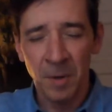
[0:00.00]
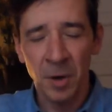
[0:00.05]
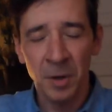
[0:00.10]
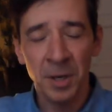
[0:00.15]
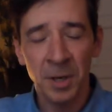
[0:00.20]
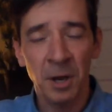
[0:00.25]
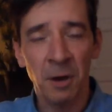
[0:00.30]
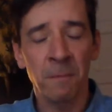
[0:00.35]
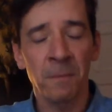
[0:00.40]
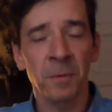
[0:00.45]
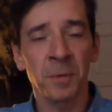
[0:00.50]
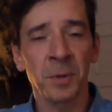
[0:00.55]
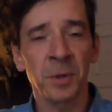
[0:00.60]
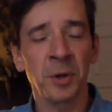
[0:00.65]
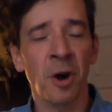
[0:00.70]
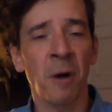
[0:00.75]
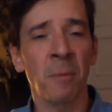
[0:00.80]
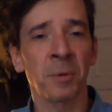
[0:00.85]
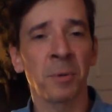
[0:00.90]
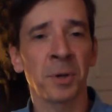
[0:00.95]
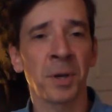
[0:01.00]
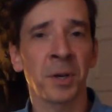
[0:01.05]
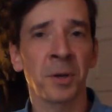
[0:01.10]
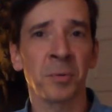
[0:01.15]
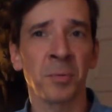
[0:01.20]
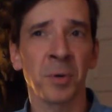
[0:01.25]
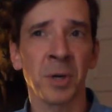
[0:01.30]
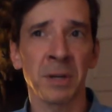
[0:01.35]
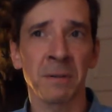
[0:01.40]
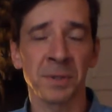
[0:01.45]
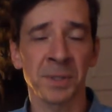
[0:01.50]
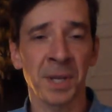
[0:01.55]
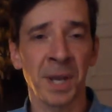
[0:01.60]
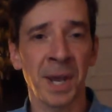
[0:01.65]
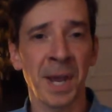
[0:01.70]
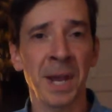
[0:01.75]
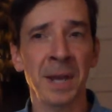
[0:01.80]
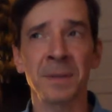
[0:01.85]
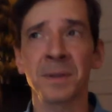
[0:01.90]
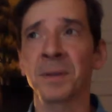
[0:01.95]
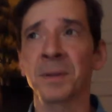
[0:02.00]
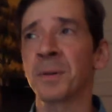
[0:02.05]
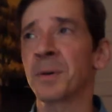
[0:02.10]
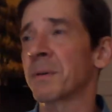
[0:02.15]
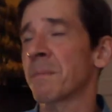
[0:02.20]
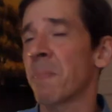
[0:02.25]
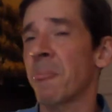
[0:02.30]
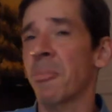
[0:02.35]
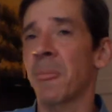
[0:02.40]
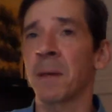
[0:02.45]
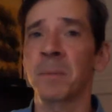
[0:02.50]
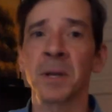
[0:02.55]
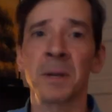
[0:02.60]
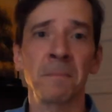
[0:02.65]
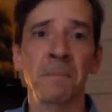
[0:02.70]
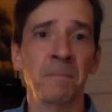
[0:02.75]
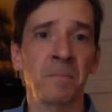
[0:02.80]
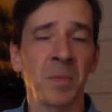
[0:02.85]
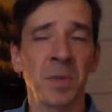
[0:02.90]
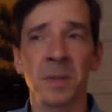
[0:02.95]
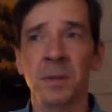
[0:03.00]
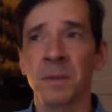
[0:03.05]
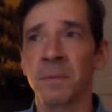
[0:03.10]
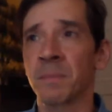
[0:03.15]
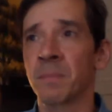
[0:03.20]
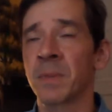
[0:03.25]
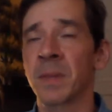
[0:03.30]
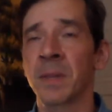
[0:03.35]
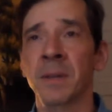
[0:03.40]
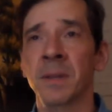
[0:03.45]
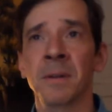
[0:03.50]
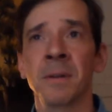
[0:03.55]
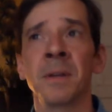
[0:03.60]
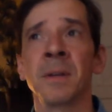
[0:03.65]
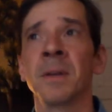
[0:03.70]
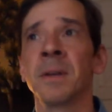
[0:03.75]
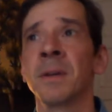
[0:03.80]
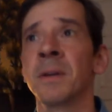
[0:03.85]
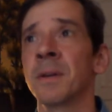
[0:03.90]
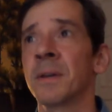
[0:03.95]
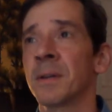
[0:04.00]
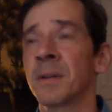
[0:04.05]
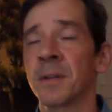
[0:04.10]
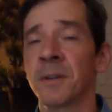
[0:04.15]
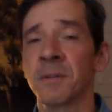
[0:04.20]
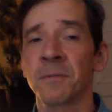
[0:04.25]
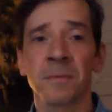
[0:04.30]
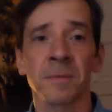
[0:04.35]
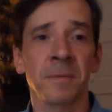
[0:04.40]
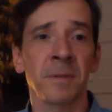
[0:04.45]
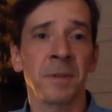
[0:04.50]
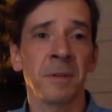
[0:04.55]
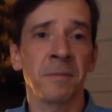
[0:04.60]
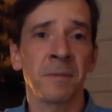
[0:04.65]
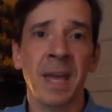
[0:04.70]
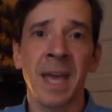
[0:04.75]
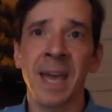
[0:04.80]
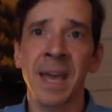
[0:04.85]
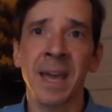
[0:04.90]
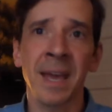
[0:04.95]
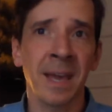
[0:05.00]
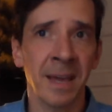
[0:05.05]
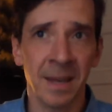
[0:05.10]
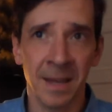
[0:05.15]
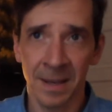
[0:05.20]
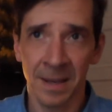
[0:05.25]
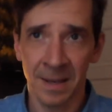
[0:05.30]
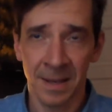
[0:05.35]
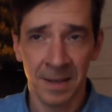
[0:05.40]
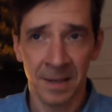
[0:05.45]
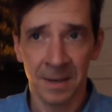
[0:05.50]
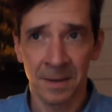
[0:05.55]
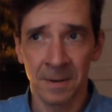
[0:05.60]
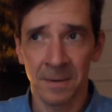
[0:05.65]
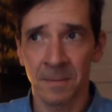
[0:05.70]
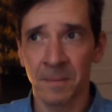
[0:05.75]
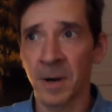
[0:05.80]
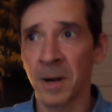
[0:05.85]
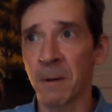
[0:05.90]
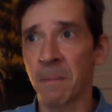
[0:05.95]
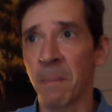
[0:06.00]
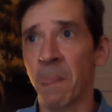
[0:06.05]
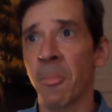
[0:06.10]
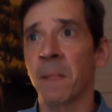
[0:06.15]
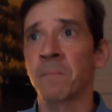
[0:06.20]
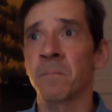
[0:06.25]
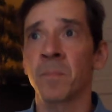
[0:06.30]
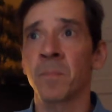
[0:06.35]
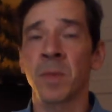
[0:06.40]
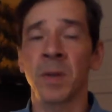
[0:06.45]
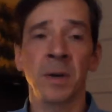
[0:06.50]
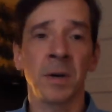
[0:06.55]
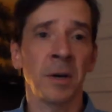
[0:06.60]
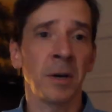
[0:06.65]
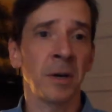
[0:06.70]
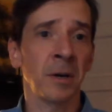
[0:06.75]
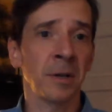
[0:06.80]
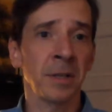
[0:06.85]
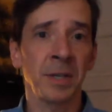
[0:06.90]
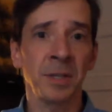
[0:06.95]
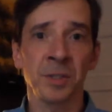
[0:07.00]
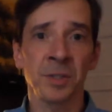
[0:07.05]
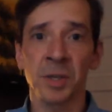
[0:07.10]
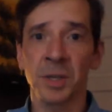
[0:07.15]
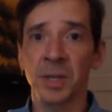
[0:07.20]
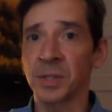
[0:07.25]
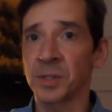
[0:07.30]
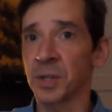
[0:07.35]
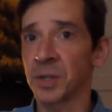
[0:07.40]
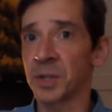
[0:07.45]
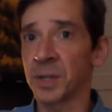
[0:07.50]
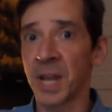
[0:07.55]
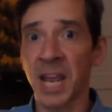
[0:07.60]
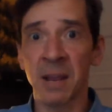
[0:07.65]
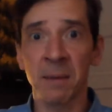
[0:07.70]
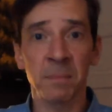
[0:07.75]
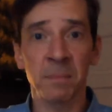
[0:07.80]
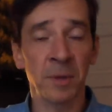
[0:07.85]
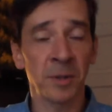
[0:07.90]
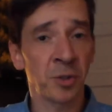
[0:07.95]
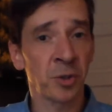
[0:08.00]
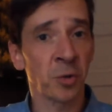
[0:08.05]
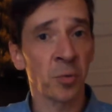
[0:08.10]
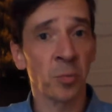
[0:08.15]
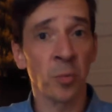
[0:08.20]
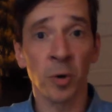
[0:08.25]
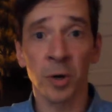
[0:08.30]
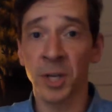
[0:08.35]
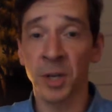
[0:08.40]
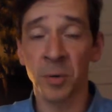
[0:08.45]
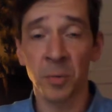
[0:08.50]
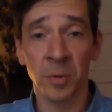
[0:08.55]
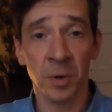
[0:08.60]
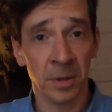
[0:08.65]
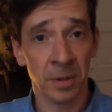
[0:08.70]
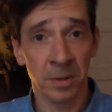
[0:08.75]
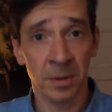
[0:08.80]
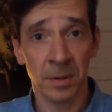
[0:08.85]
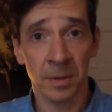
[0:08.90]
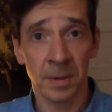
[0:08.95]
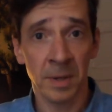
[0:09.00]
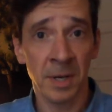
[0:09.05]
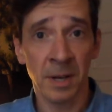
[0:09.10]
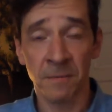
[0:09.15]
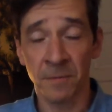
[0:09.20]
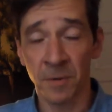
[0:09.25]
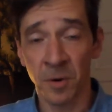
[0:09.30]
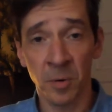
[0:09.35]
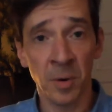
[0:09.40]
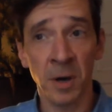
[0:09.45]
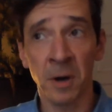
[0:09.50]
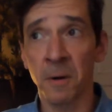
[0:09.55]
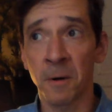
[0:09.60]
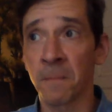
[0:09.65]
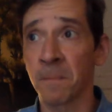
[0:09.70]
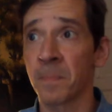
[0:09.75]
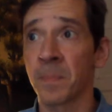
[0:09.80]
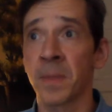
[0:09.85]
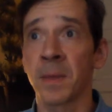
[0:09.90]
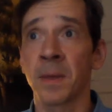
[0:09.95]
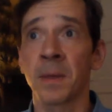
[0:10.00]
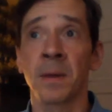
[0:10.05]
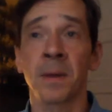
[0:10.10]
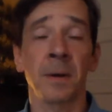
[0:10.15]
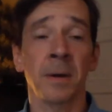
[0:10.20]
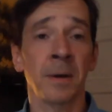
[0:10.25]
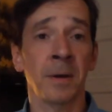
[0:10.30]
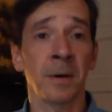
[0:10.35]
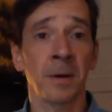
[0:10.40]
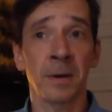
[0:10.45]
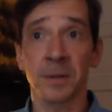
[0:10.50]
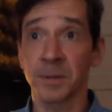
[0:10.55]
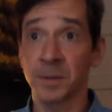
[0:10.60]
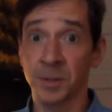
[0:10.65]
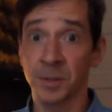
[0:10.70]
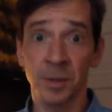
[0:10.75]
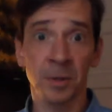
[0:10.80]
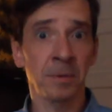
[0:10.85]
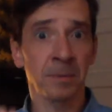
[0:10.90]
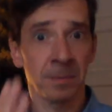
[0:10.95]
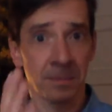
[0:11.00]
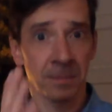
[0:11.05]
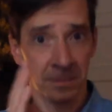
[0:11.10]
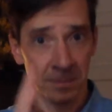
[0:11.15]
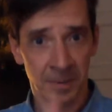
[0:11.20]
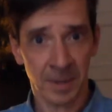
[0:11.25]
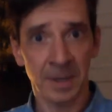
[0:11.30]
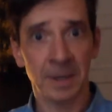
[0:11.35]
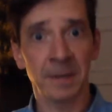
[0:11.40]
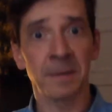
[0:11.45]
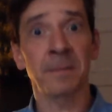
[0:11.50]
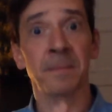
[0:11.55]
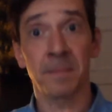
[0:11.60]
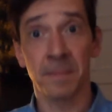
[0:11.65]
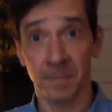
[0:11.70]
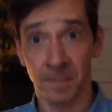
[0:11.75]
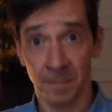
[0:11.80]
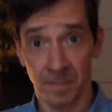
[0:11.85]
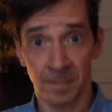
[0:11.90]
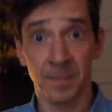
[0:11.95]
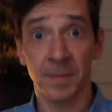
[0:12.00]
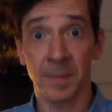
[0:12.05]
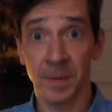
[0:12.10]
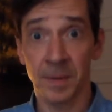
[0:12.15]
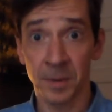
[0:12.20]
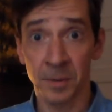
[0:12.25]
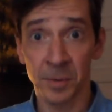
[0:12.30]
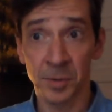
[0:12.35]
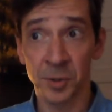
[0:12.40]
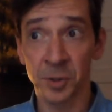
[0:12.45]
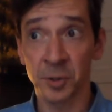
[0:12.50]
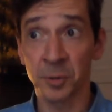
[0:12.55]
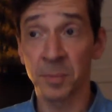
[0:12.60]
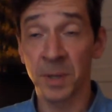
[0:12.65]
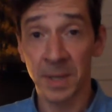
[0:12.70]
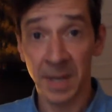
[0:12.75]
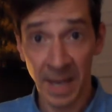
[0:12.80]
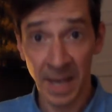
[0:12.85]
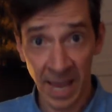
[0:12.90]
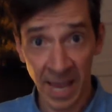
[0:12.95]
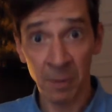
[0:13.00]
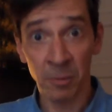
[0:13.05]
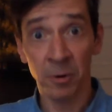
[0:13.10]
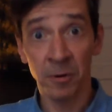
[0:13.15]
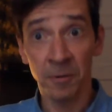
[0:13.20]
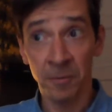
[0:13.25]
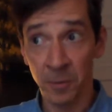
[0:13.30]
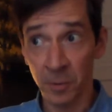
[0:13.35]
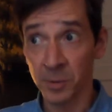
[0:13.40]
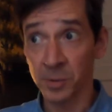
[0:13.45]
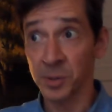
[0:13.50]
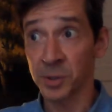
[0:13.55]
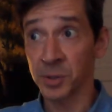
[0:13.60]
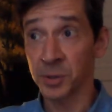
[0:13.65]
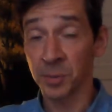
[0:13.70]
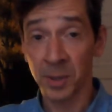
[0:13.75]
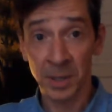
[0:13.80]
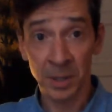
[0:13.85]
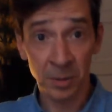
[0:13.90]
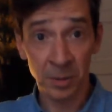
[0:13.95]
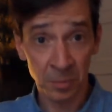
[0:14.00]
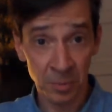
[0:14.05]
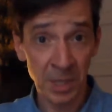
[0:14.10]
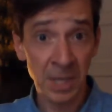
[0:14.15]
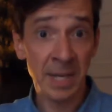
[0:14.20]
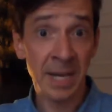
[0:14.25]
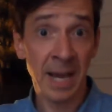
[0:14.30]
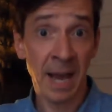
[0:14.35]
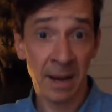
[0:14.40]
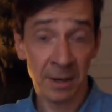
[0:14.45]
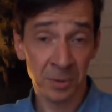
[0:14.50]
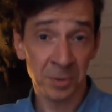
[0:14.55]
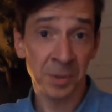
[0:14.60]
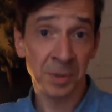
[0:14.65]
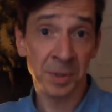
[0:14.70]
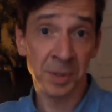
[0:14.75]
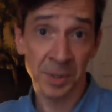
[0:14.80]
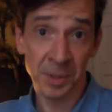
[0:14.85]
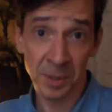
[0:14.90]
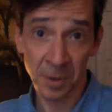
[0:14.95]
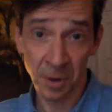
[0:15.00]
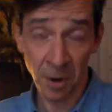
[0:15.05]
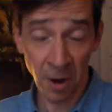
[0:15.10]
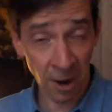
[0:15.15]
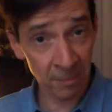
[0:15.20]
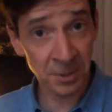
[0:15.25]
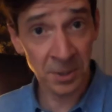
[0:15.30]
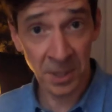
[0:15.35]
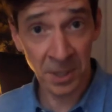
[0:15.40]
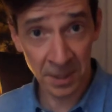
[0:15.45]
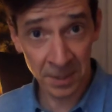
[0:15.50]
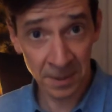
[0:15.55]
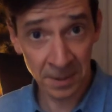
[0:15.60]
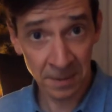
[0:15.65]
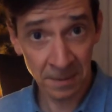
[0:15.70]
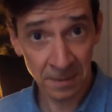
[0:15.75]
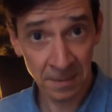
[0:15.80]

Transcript: unhelpfully complicated way of saying that. Look, I mean, if A, right, is a name that you're working with in FOL, so right, you assume that A refers to a unique, actually existing object.